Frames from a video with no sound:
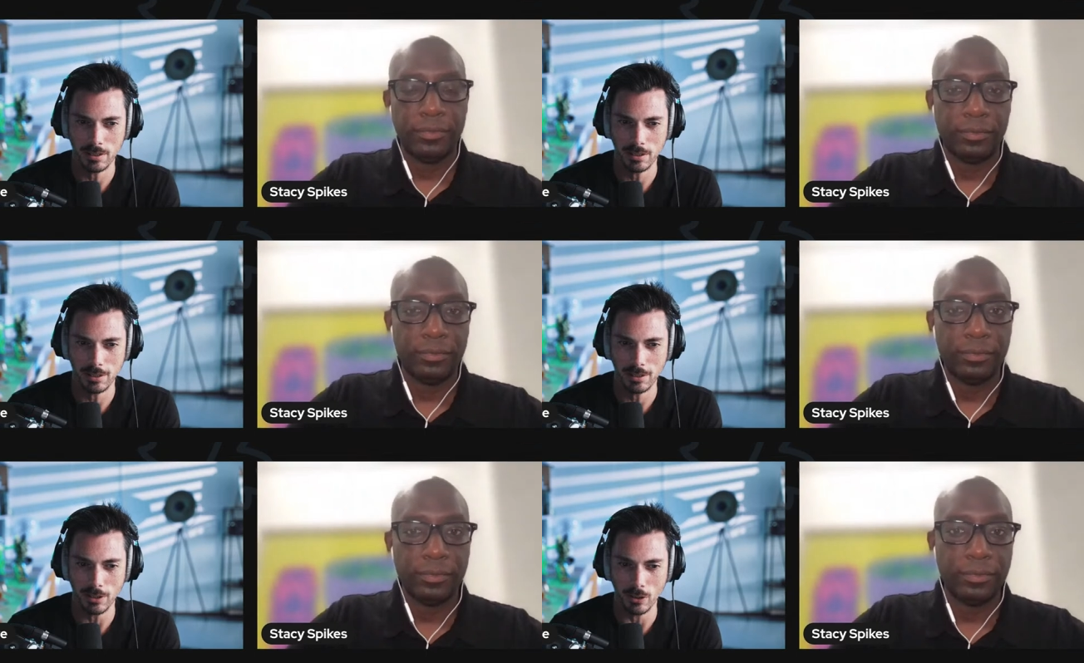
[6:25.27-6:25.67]

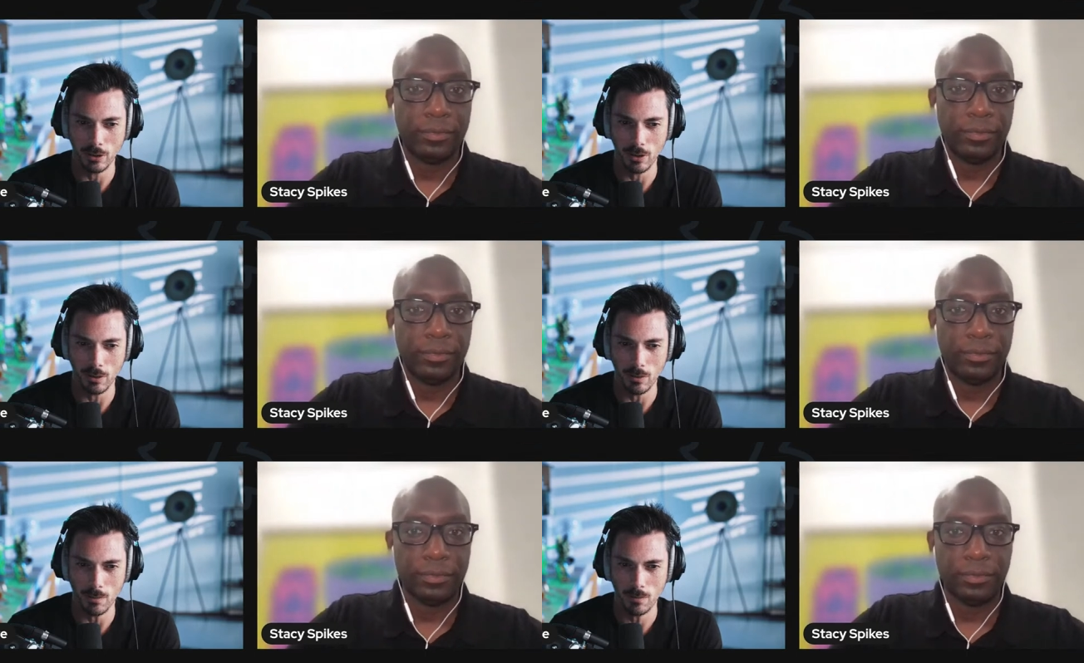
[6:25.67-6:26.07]
Speaker 1: you
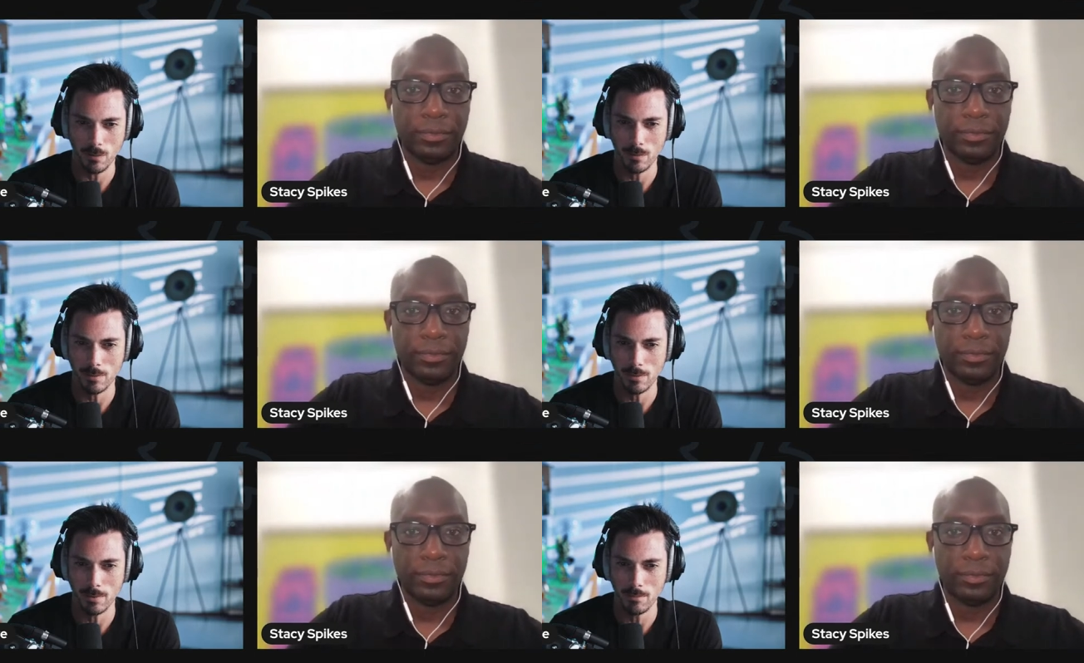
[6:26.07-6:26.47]
know,
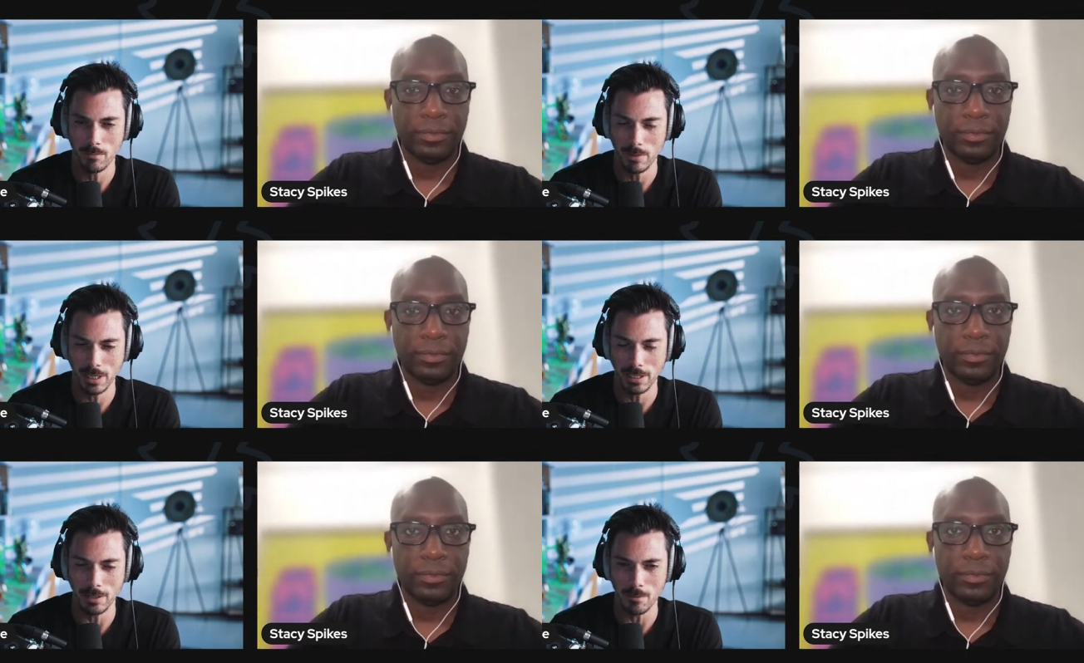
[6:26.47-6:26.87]

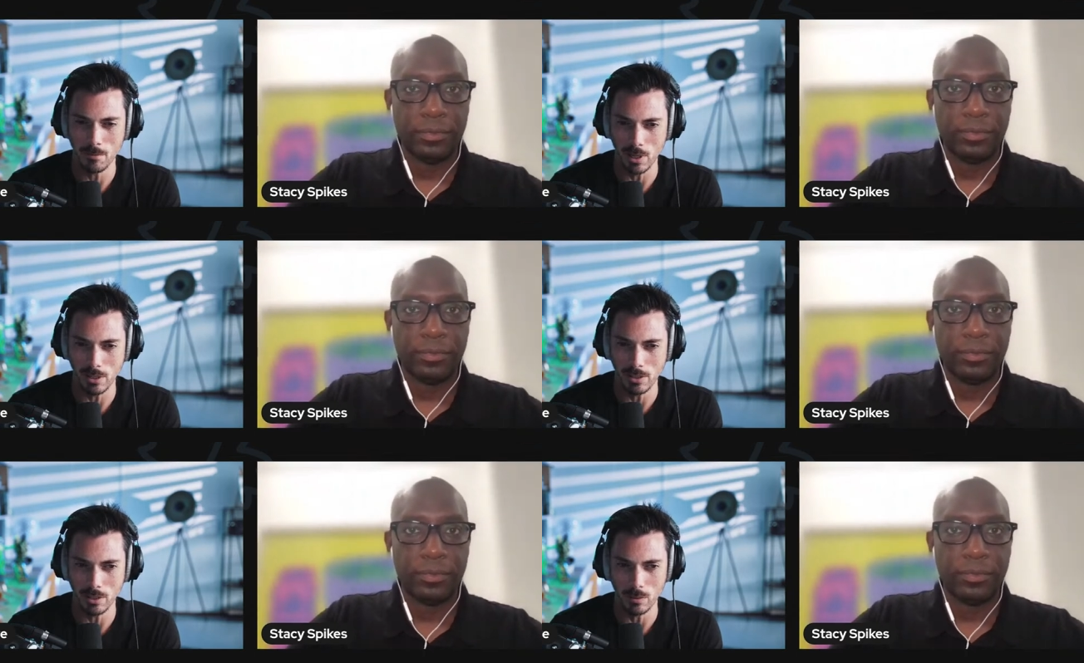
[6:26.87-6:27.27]
medium
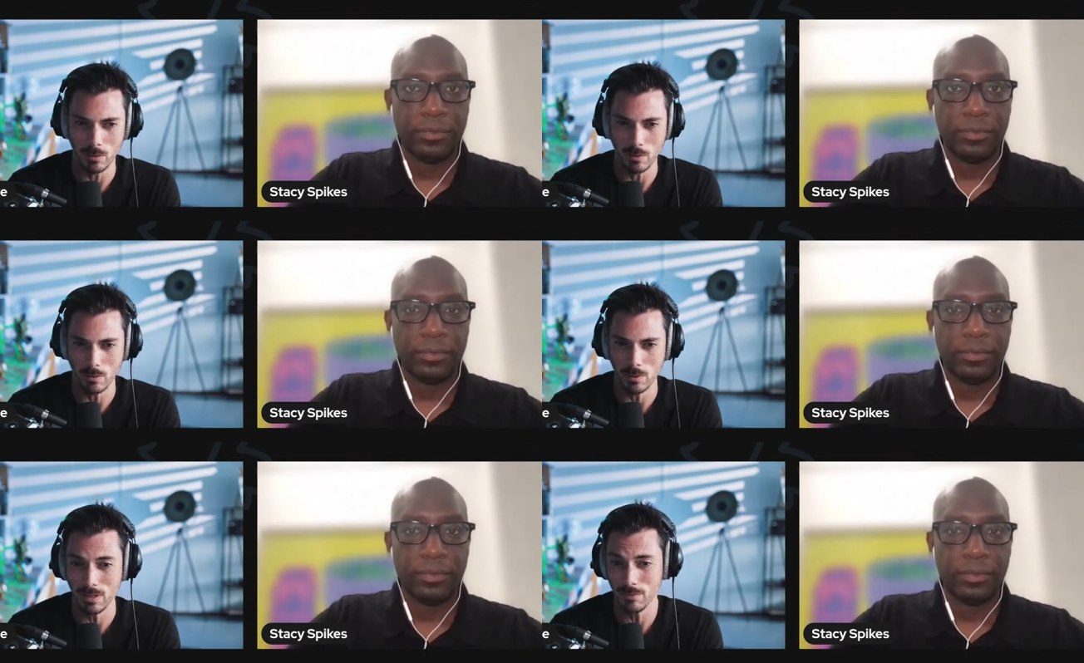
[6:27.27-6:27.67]
budget or,
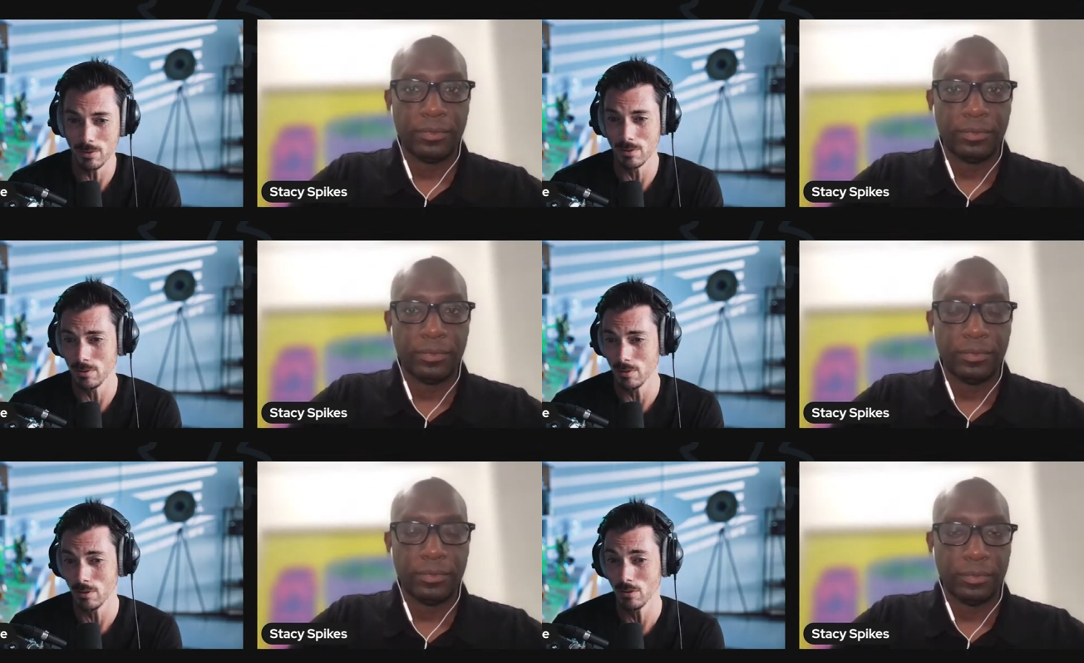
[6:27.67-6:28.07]
or
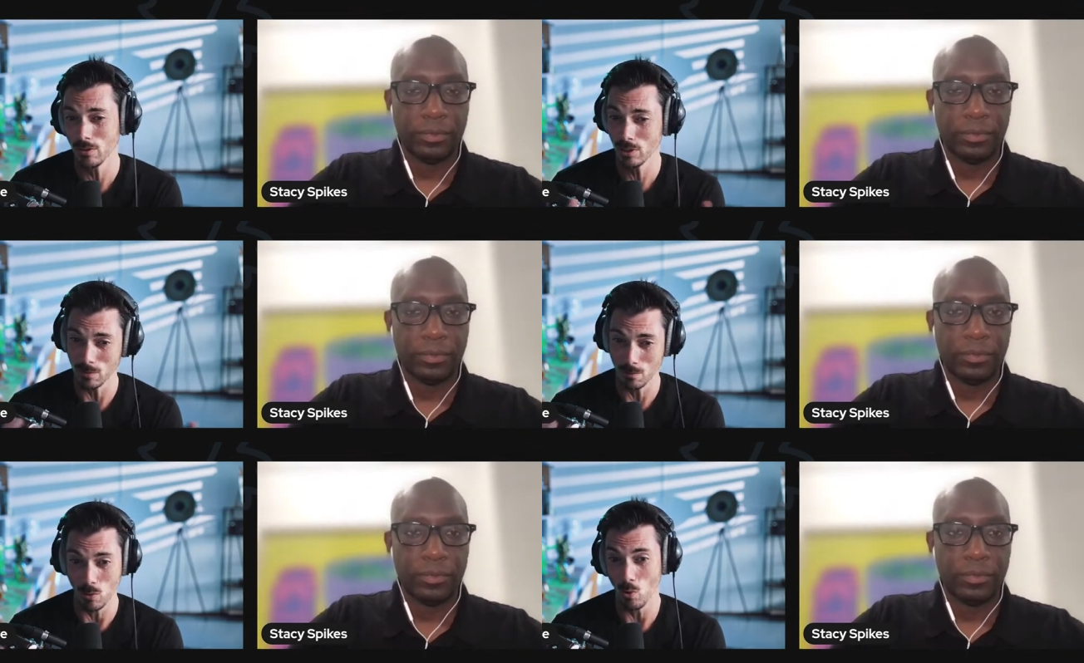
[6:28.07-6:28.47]
even
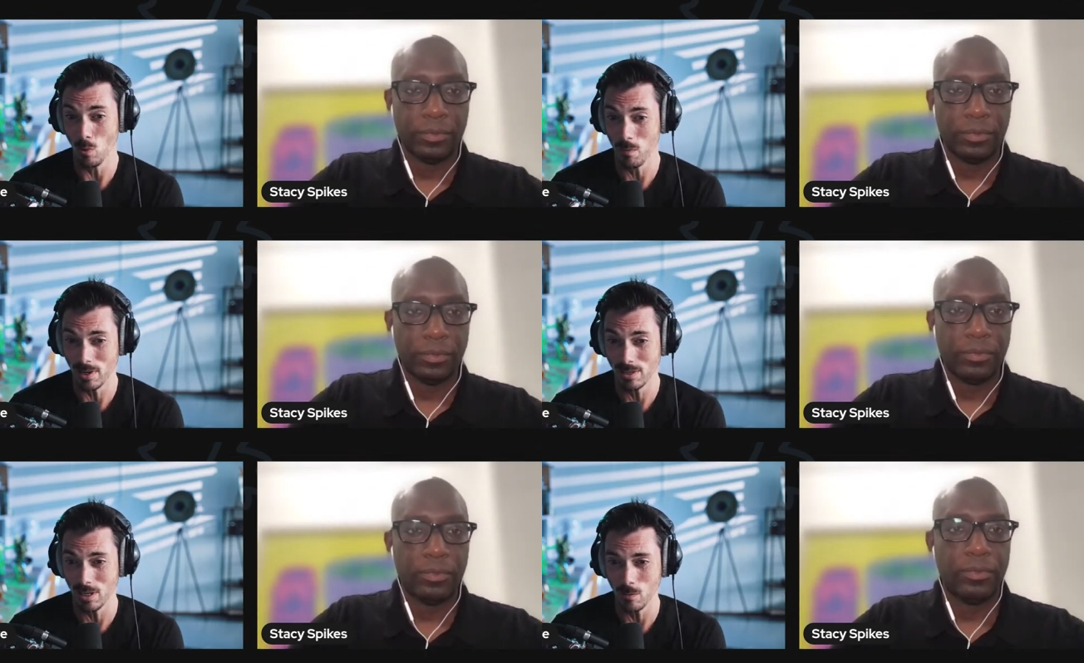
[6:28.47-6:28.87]
small
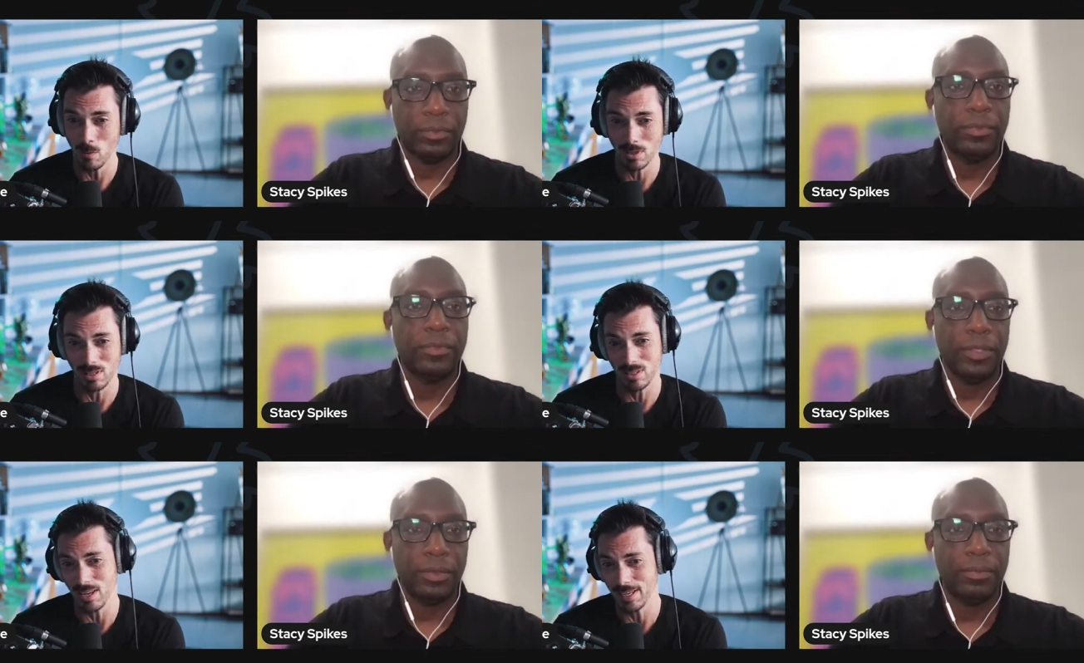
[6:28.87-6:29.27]
budget, which
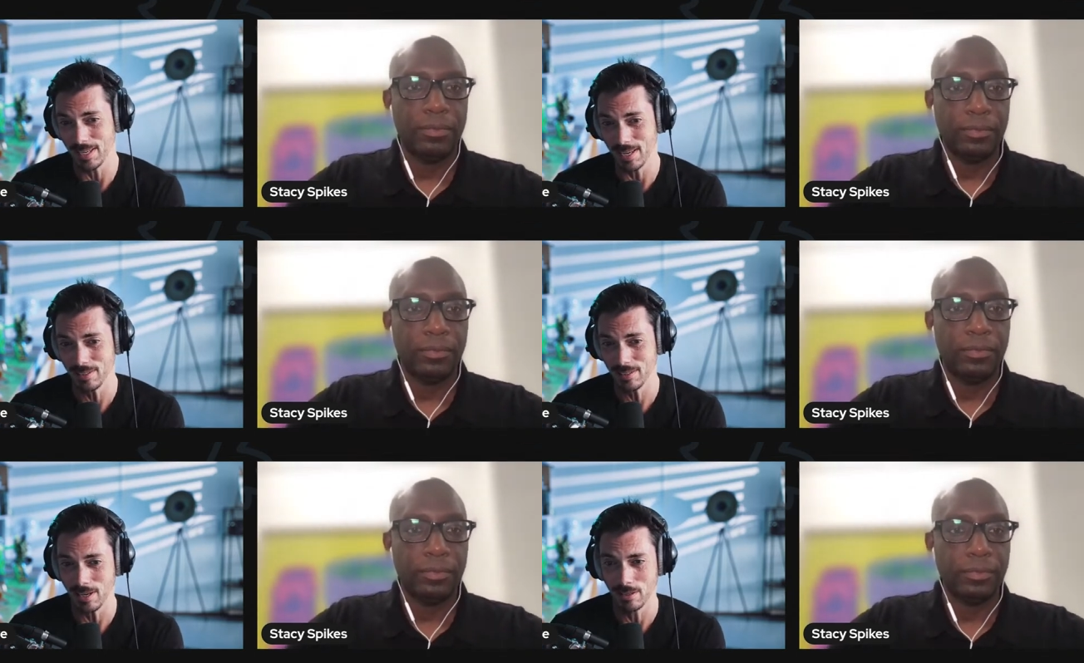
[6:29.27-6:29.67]
is I
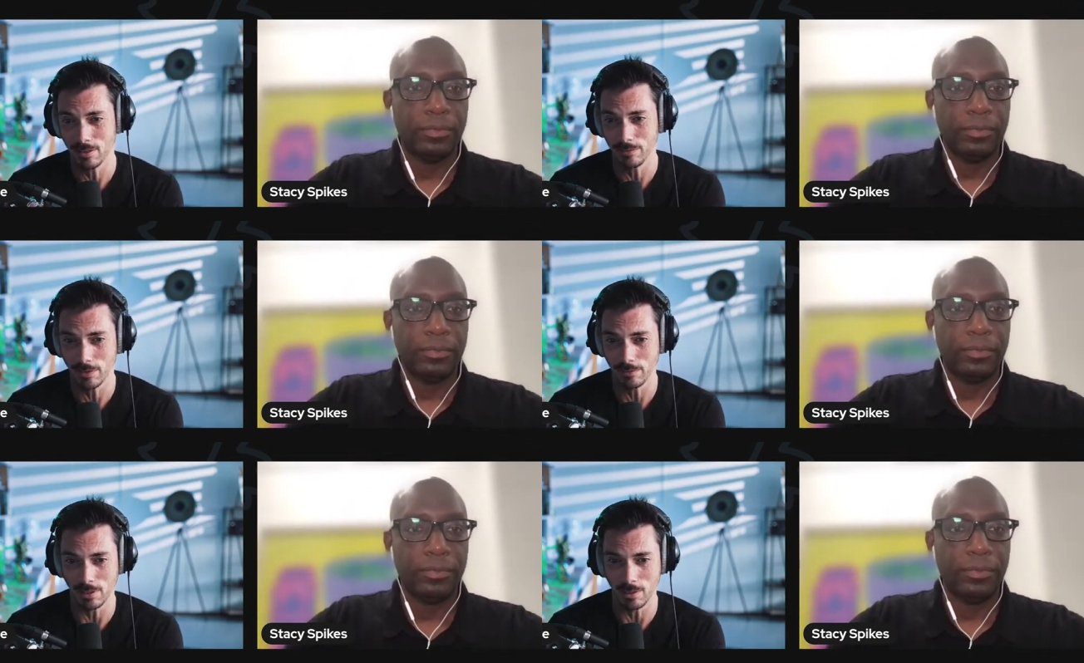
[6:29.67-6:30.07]
guess ten to fifteen